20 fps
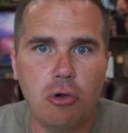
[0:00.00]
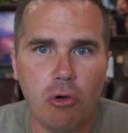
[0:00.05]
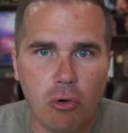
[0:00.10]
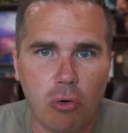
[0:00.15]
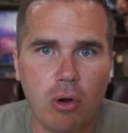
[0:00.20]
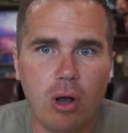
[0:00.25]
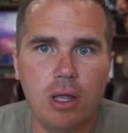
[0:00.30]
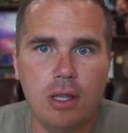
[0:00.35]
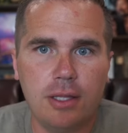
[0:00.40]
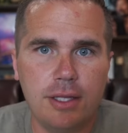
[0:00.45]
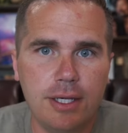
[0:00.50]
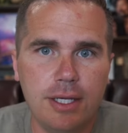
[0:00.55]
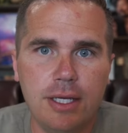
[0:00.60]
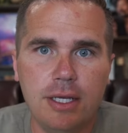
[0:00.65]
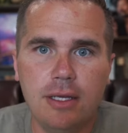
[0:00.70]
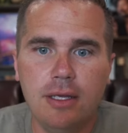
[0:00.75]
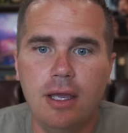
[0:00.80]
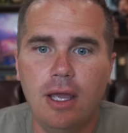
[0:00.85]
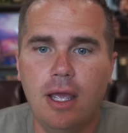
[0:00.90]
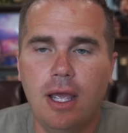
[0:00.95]

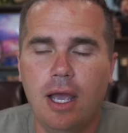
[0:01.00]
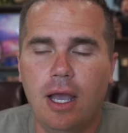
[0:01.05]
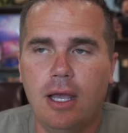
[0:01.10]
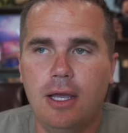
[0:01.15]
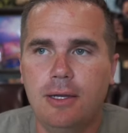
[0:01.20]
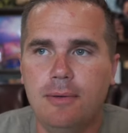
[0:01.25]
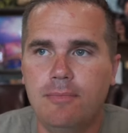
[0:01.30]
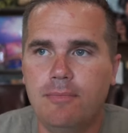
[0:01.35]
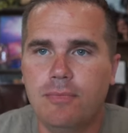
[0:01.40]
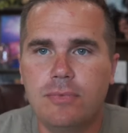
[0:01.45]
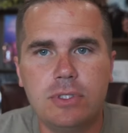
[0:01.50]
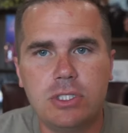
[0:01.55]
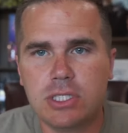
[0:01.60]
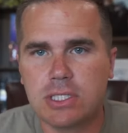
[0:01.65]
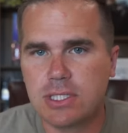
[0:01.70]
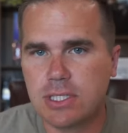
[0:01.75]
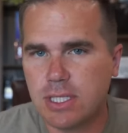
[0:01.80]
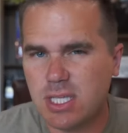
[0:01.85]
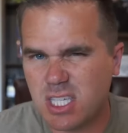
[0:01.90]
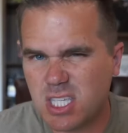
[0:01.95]
quality,
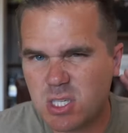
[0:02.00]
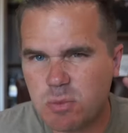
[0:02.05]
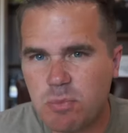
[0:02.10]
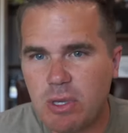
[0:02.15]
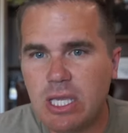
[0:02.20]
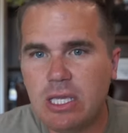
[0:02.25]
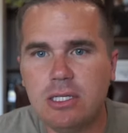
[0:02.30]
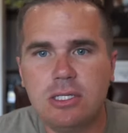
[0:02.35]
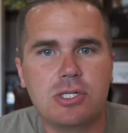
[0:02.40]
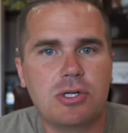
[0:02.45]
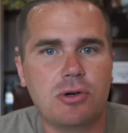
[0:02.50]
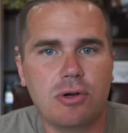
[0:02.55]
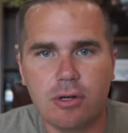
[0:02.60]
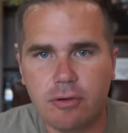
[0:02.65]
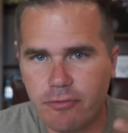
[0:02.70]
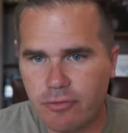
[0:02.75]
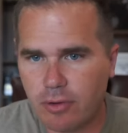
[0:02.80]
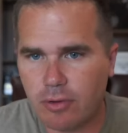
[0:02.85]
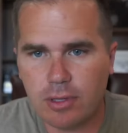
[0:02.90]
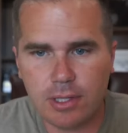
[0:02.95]
just the speech, or
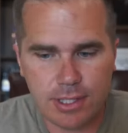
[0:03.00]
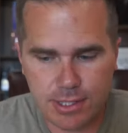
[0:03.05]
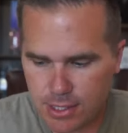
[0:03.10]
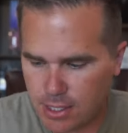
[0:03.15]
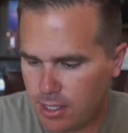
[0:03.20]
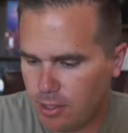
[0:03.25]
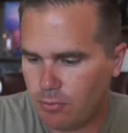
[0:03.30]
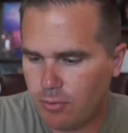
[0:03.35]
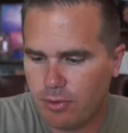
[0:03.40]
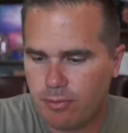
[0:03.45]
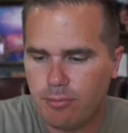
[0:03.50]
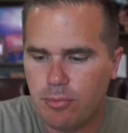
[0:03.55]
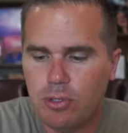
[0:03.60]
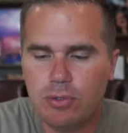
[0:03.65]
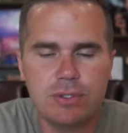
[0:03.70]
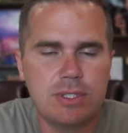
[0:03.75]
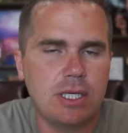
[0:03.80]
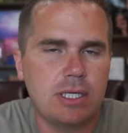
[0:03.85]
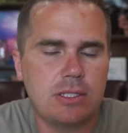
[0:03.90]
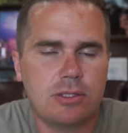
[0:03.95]
if you're listening with
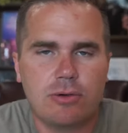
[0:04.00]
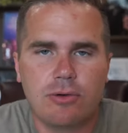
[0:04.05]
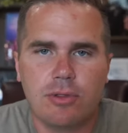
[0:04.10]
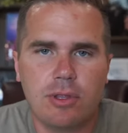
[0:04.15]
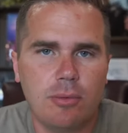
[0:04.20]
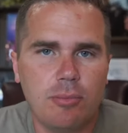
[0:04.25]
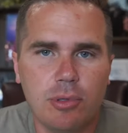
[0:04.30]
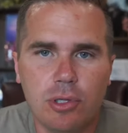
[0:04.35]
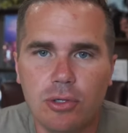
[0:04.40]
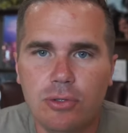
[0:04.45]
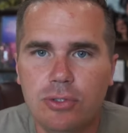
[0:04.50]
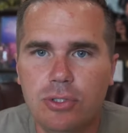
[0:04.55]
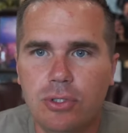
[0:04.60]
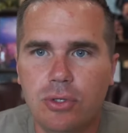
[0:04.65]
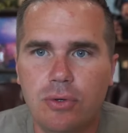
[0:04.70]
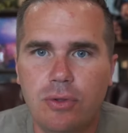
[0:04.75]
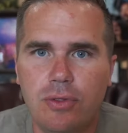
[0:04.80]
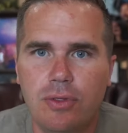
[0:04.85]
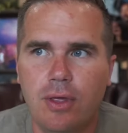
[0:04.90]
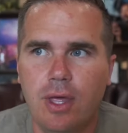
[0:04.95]
music through the
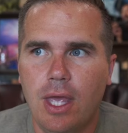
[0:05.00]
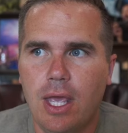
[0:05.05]
Bluetooth,